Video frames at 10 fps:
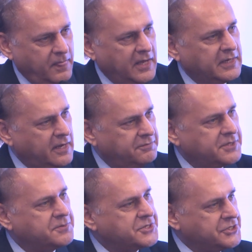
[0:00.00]
and gave it
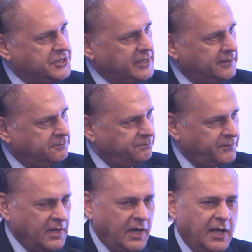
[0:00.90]
to Mr. Jinnah.
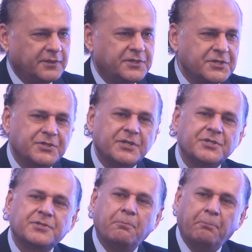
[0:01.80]
And this
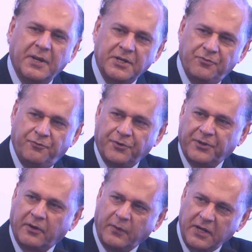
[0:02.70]
is meant for the
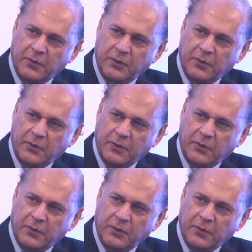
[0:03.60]
great